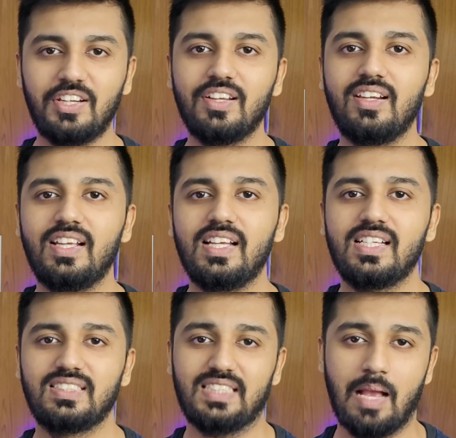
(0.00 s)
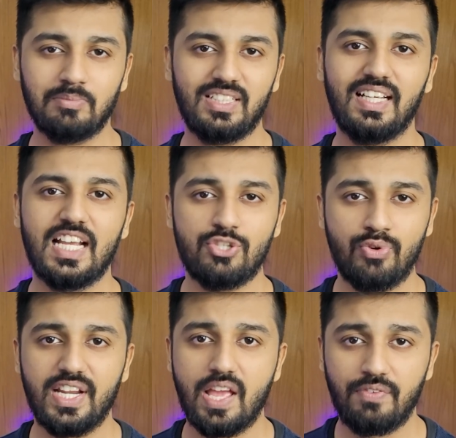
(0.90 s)
Clearly, Samsung
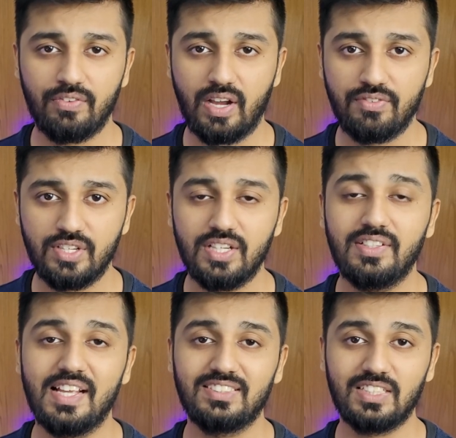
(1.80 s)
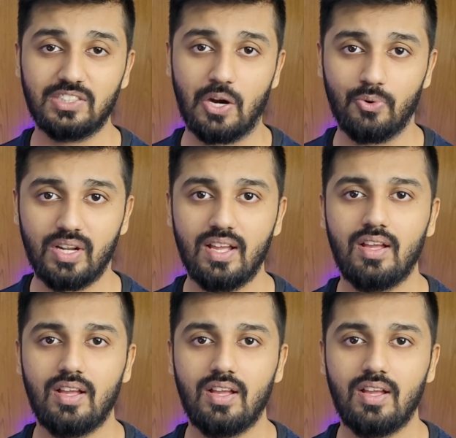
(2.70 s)
S20 FE 5G takes this round,